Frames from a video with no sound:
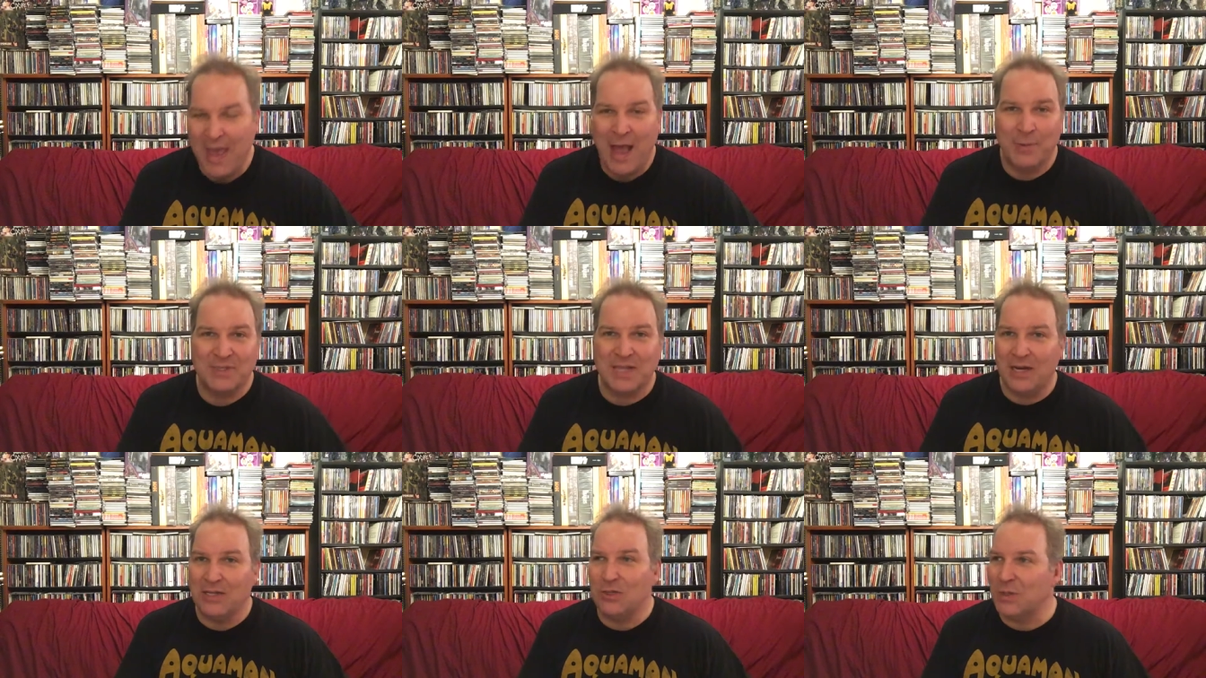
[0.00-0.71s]
I was
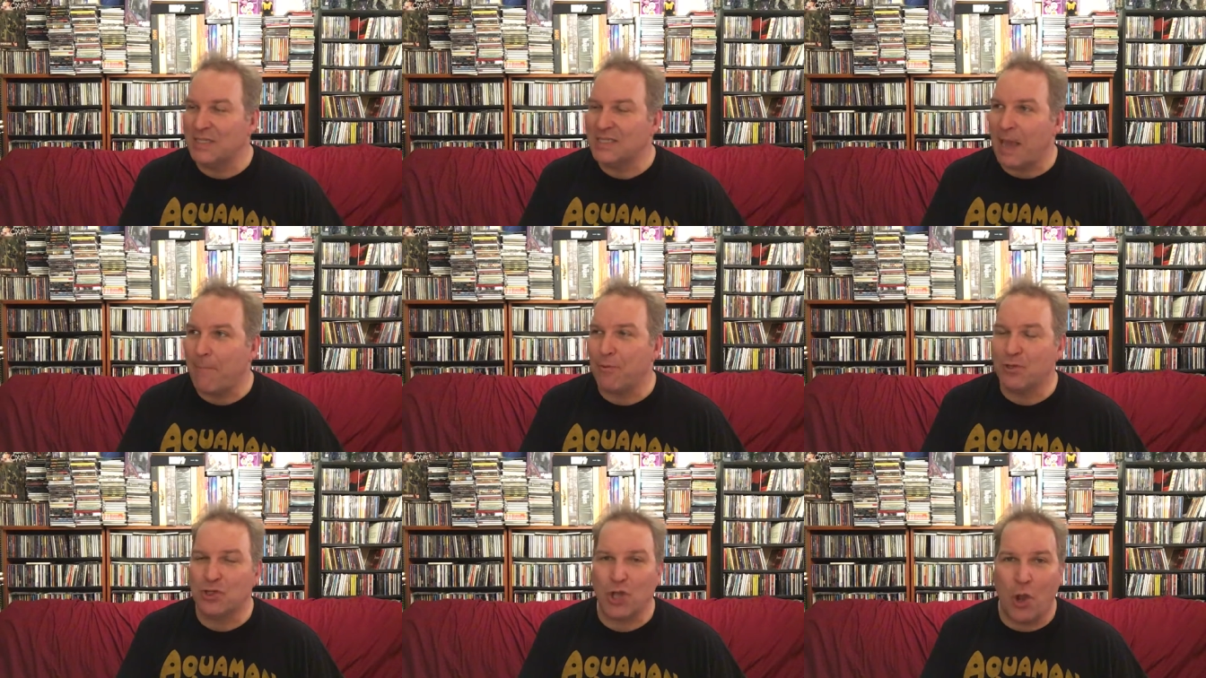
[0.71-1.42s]
going to do a
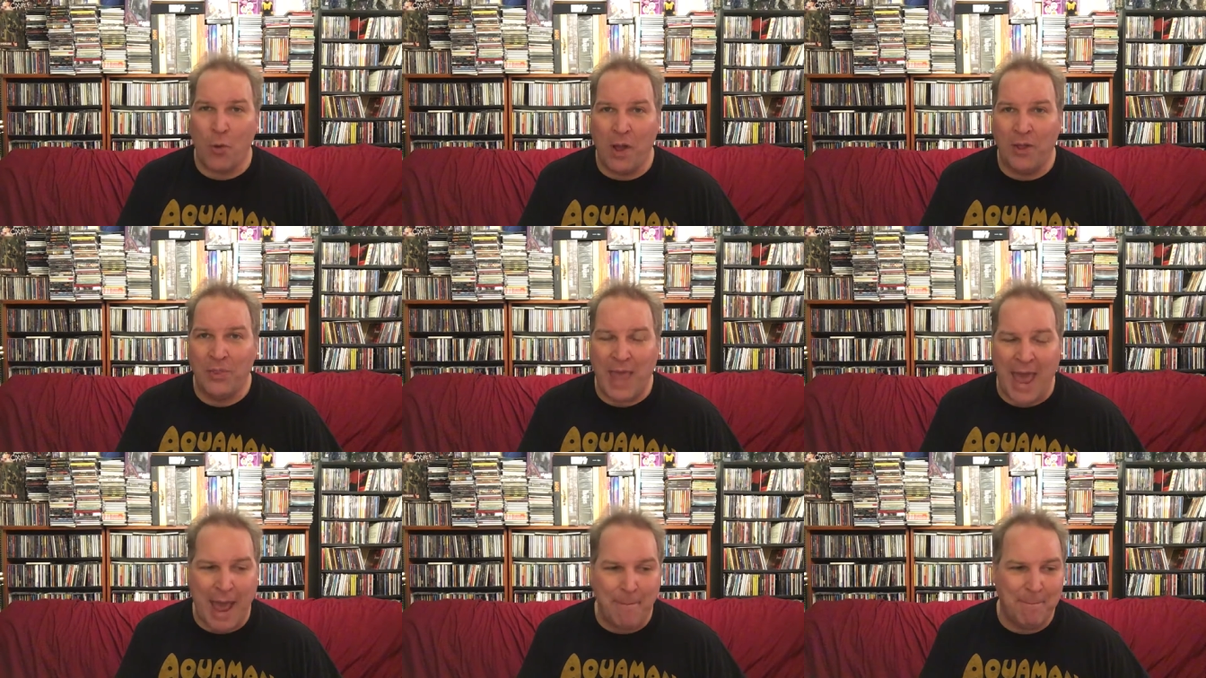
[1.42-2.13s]
separate show on
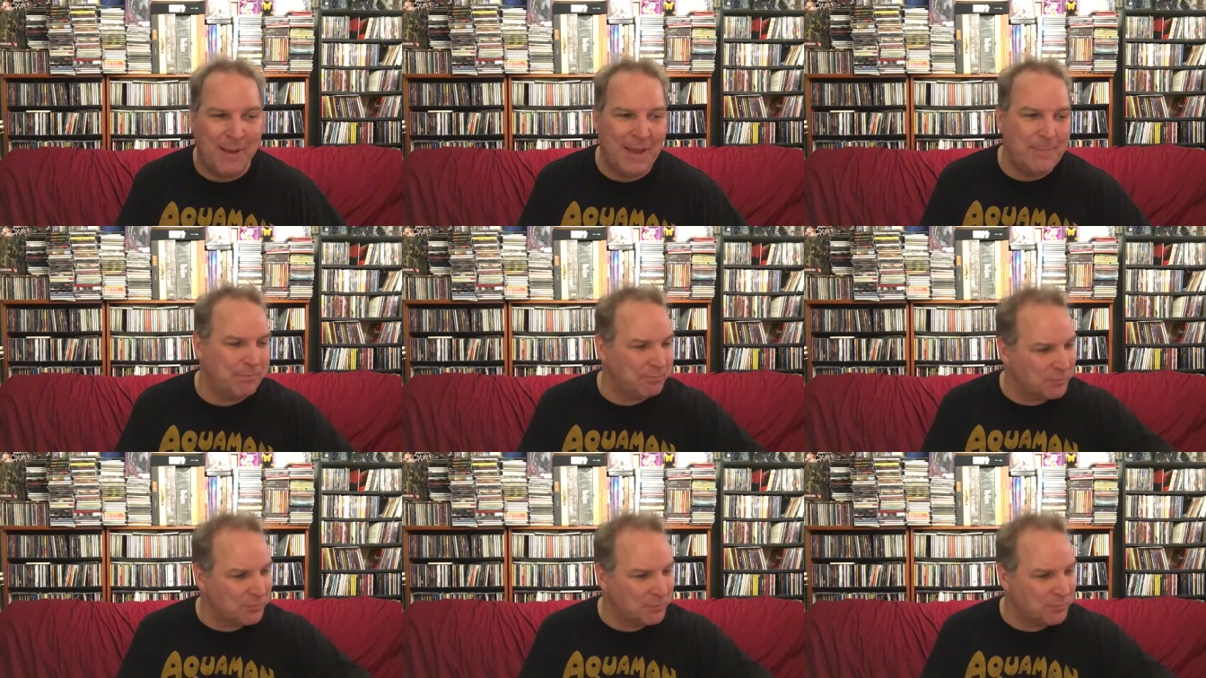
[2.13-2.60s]
that, but